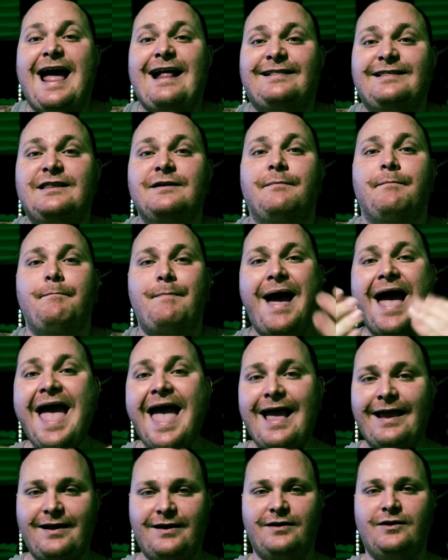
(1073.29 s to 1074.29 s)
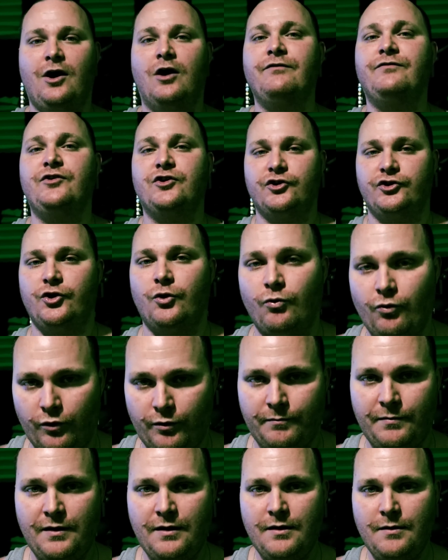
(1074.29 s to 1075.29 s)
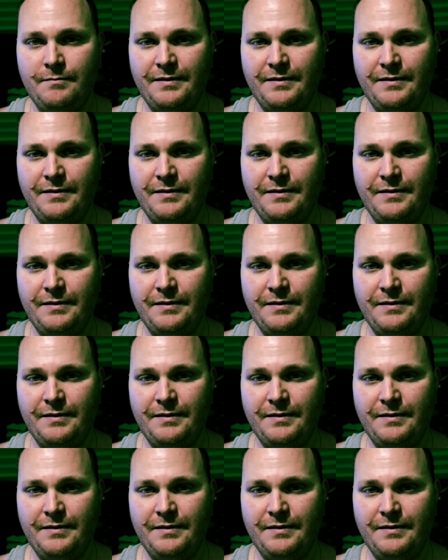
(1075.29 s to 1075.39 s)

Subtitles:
at the back of your dorm